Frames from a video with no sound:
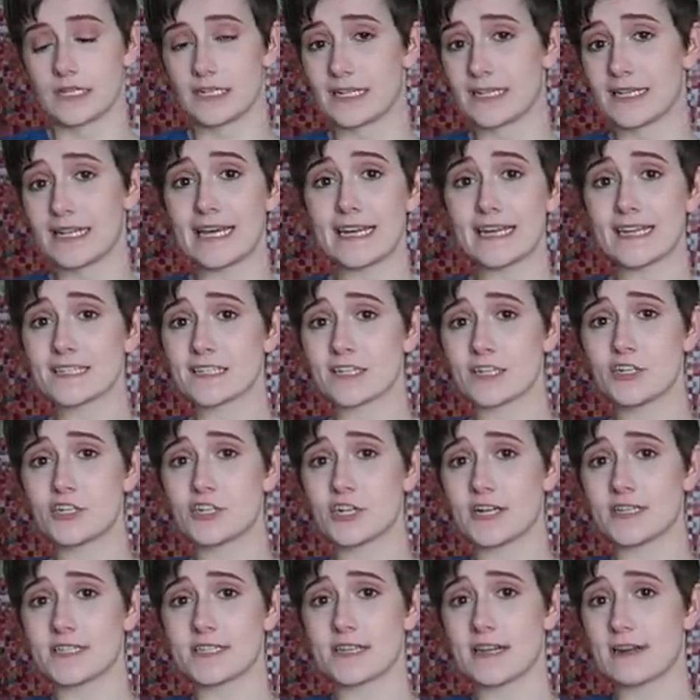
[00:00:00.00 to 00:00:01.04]
ladies and
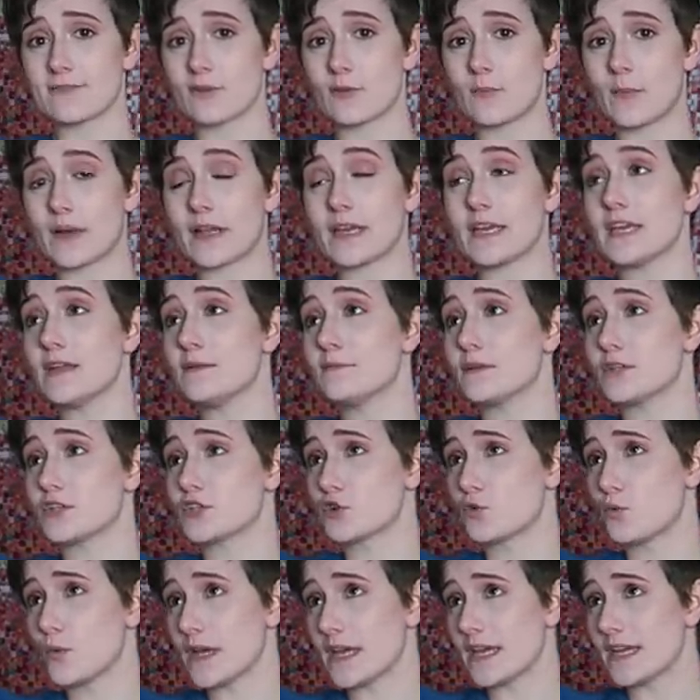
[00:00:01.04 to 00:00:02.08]
gents and everybody in
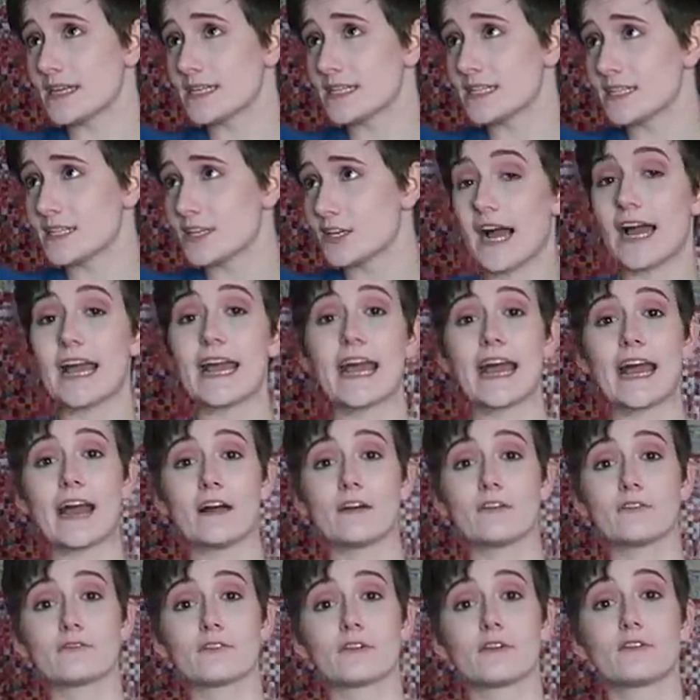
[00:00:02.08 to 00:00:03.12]
between, I
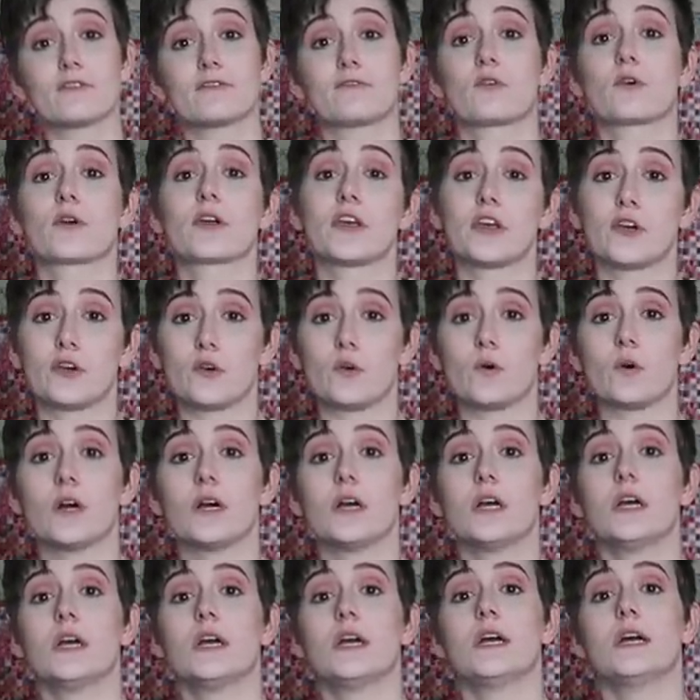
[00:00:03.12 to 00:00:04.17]
have for you
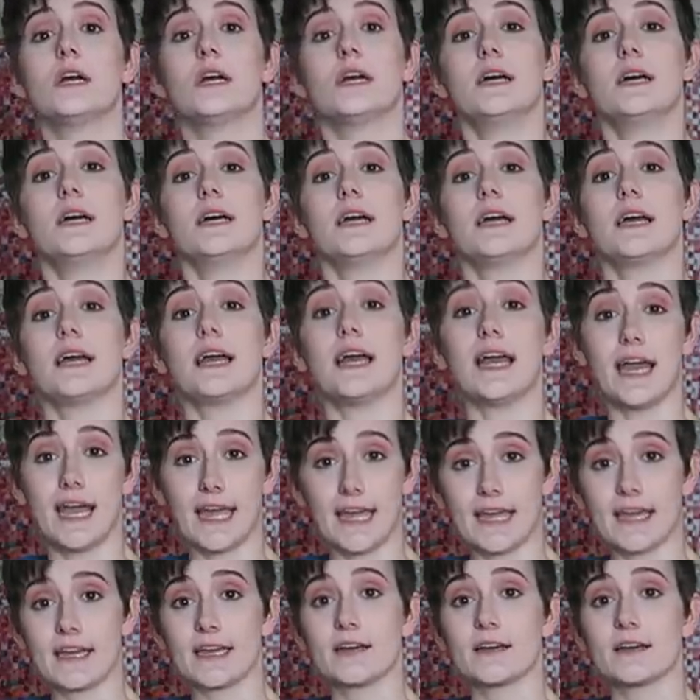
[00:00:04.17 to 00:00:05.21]

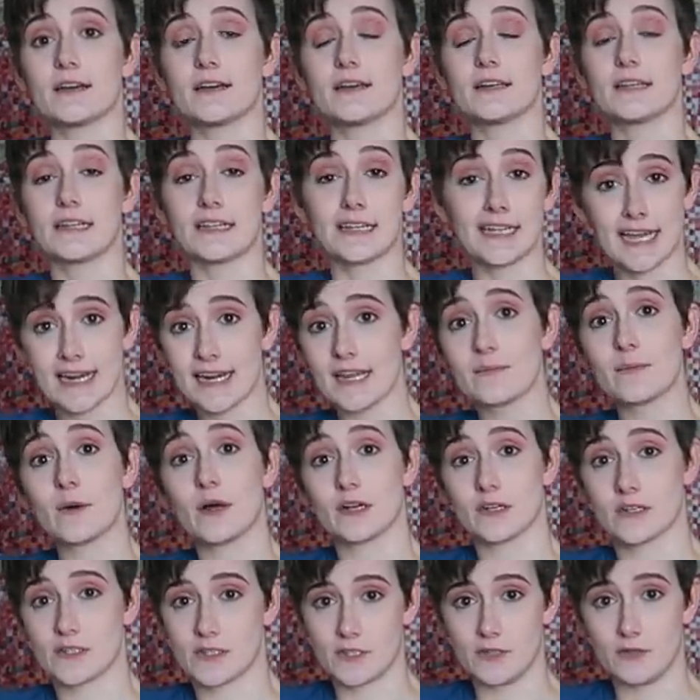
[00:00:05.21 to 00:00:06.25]
a
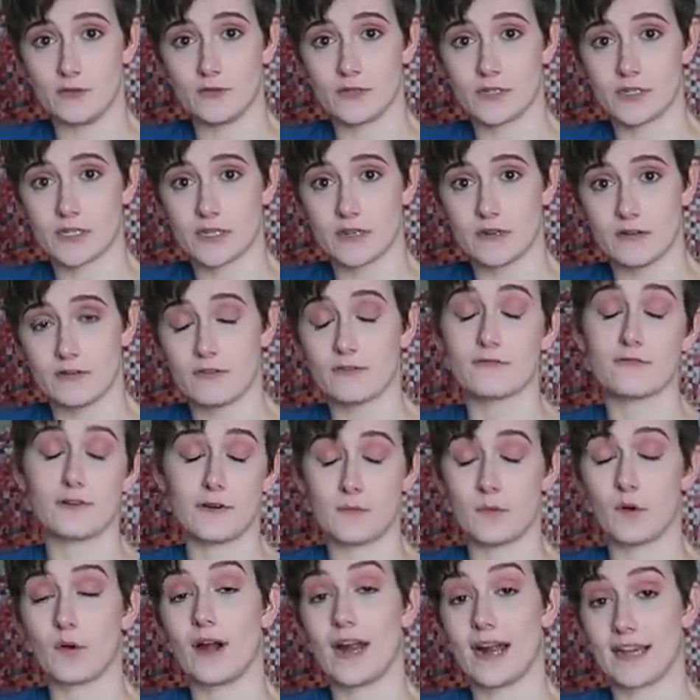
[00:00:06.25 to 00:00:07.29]
Ladybug suit
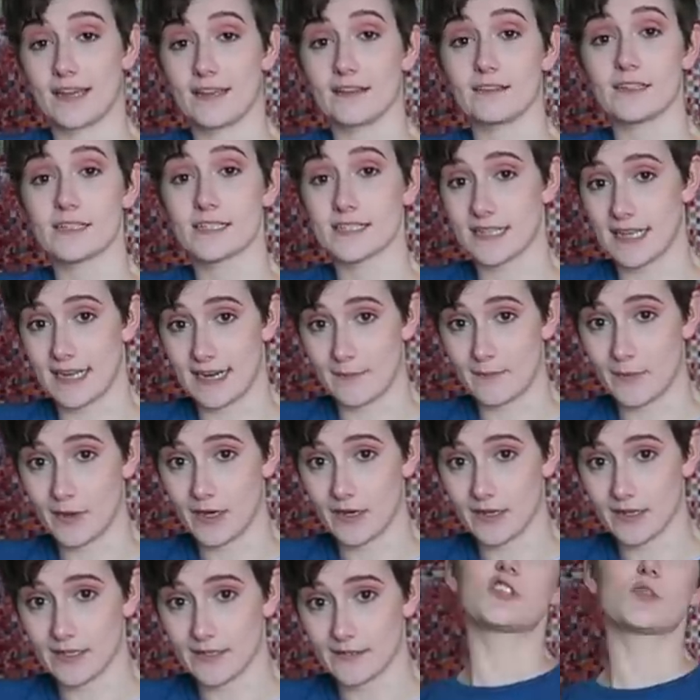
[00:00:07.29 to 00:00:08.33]
from Miraculous
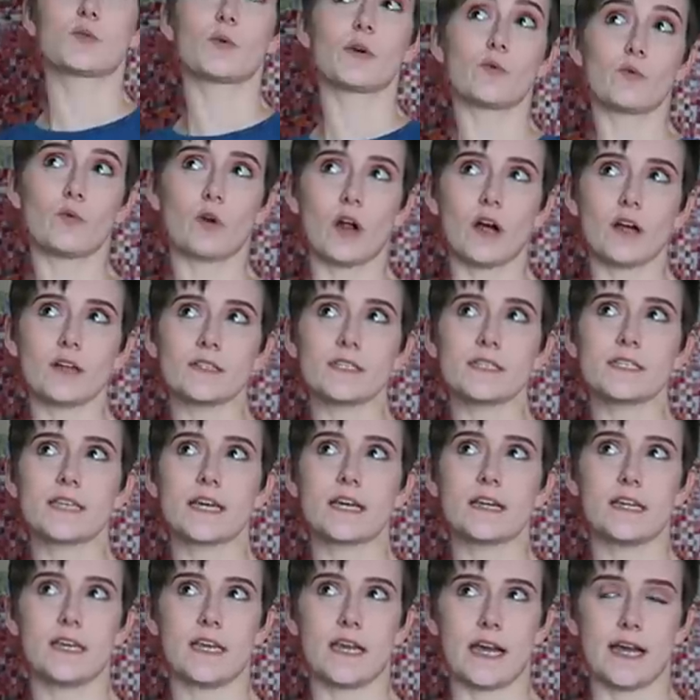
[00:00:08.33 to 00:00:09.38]
Ladybug. So when Ron
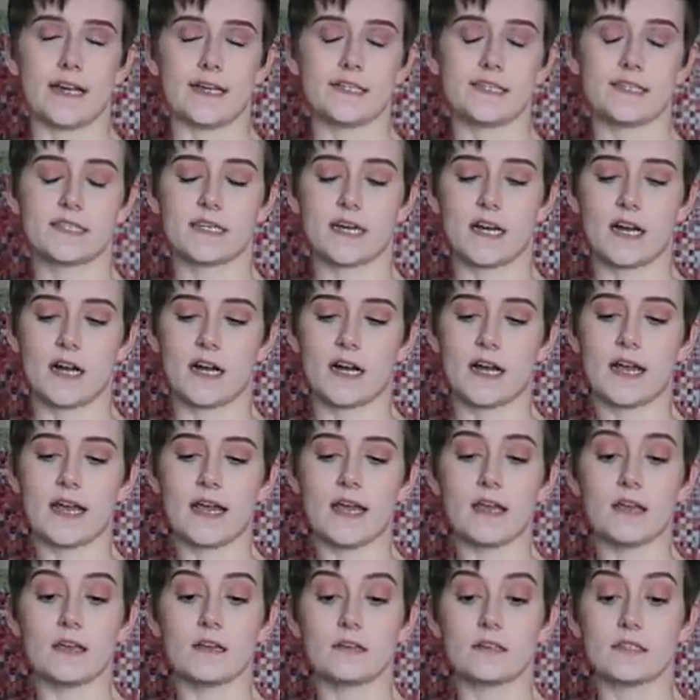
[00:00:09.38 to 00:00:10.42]
said yes,
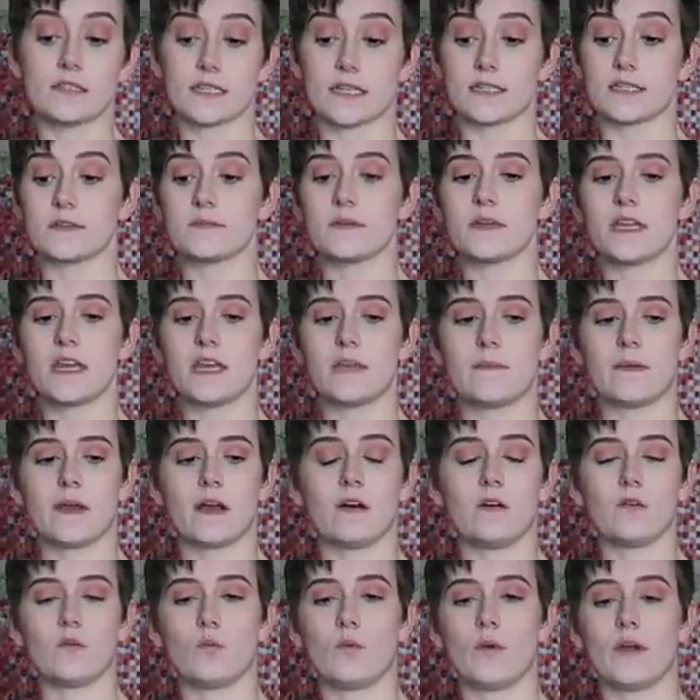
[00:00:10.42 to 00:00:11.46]
I sent him an
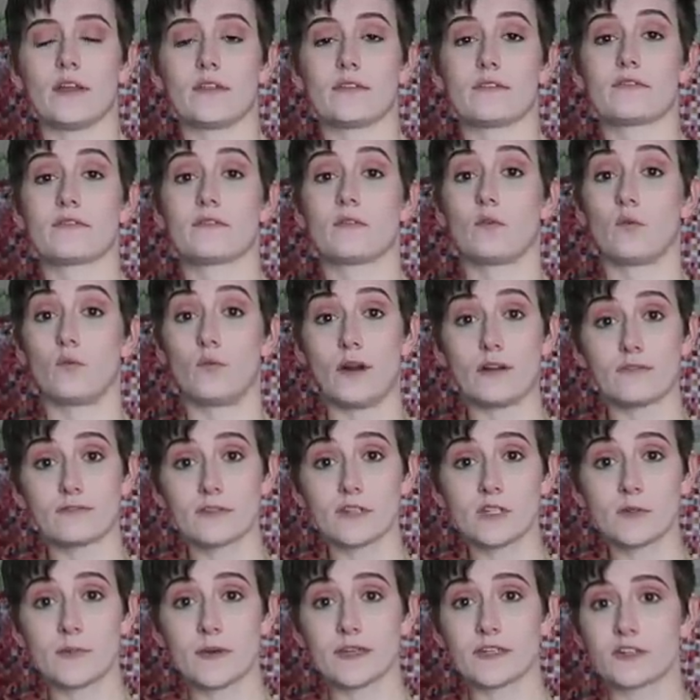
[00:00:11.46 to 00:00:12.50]
email with
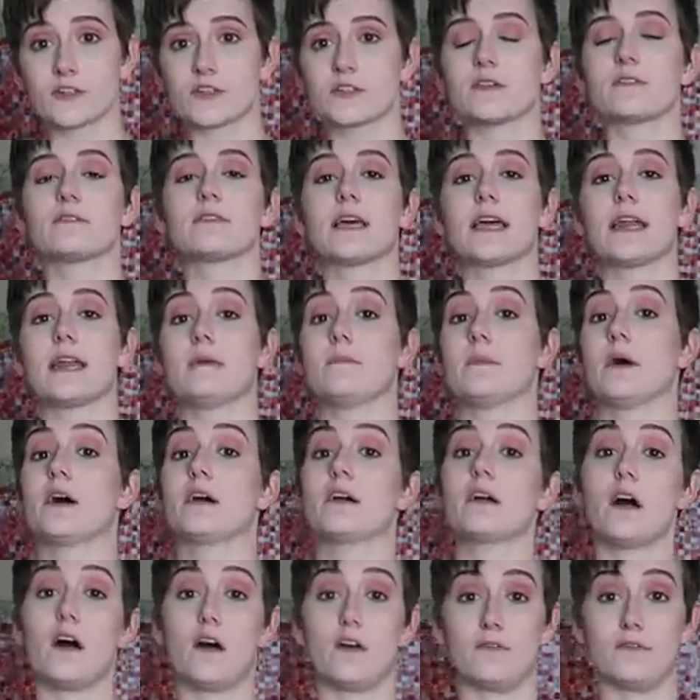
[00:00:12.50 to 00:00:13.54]
reference pictures of
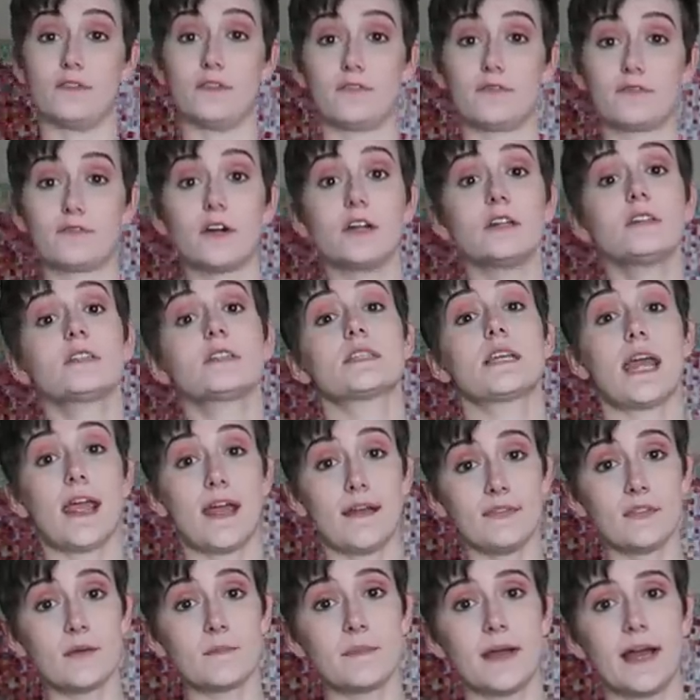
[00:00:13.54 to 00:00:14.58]
Ladybug of the front
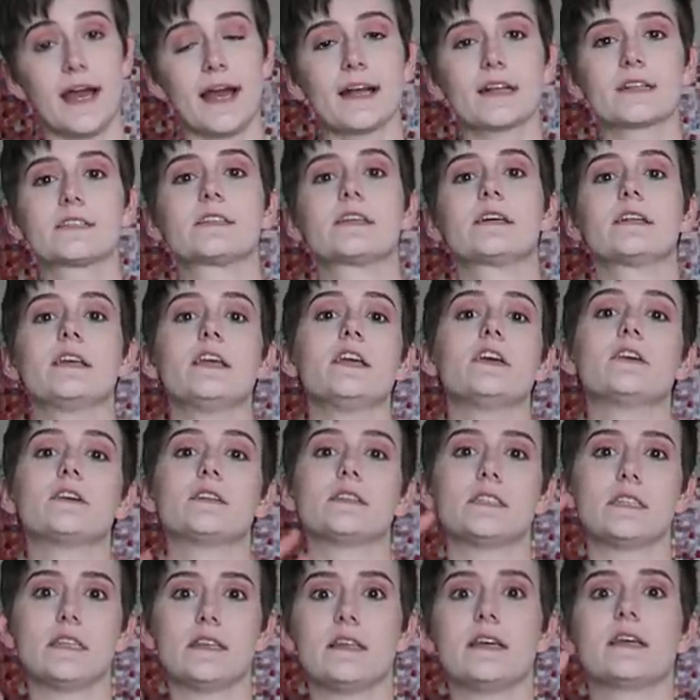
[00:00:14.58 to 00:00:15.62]
and the back so that he
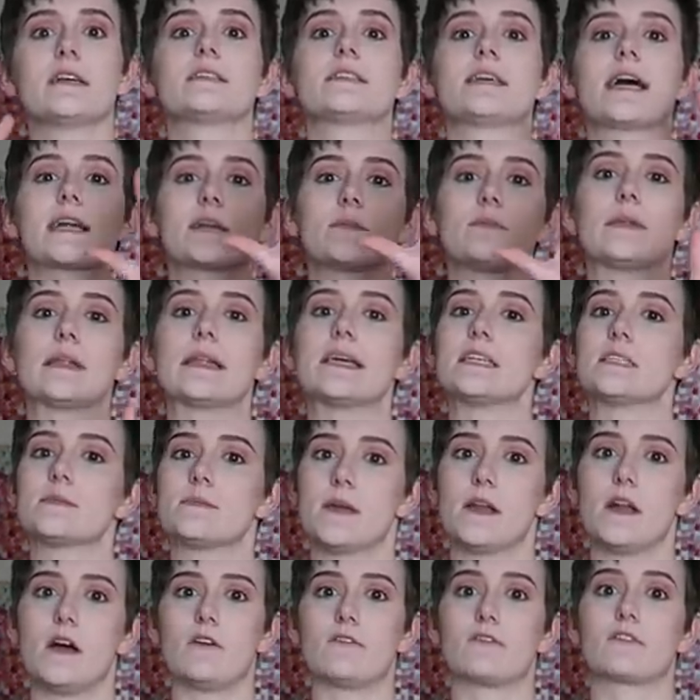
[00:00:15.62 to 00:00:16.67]
could see the exact
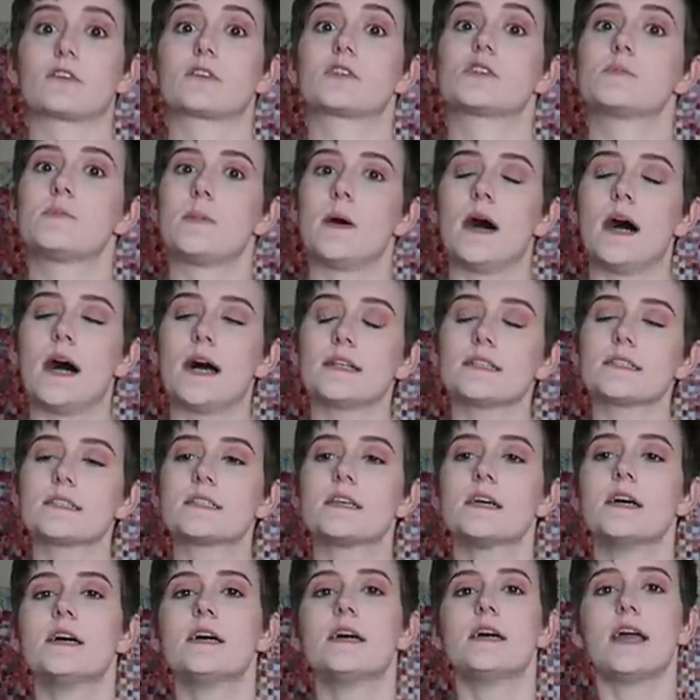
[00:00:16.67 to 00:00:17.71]
placement of her
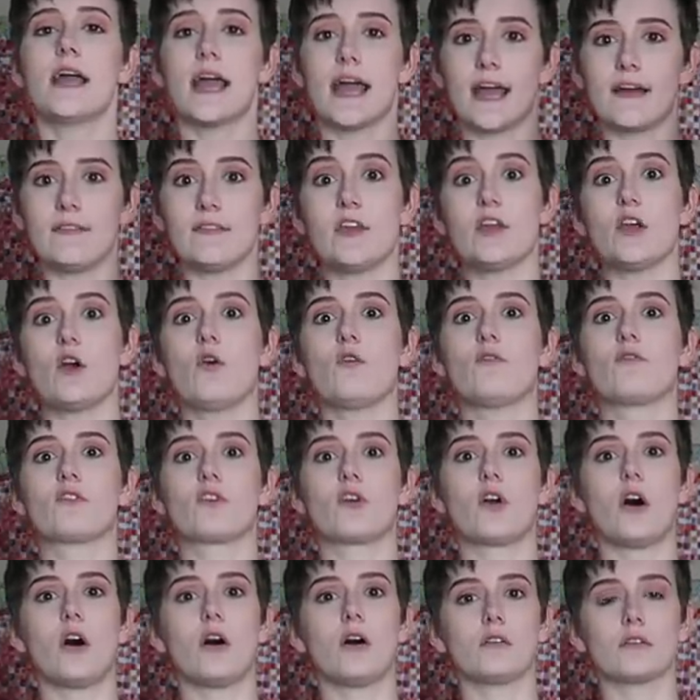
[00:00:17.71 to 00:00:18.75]
spots and the
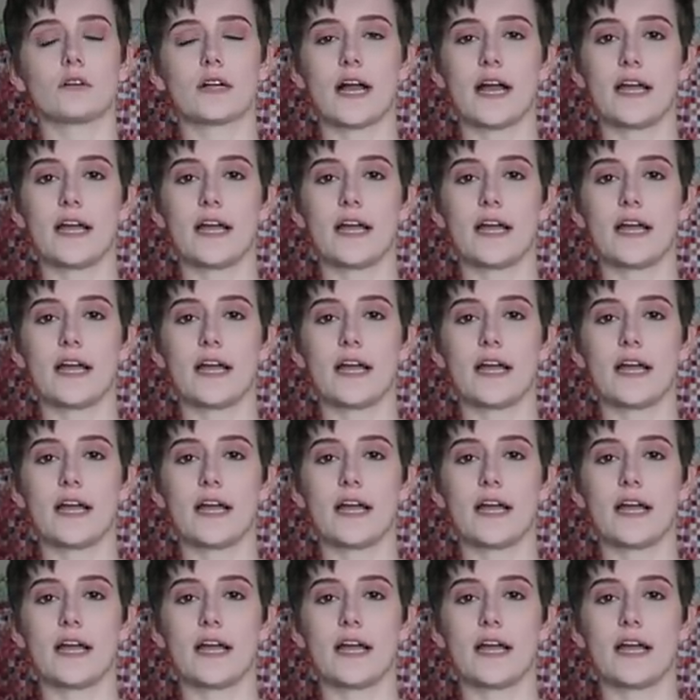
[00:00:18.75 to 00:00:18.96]
overall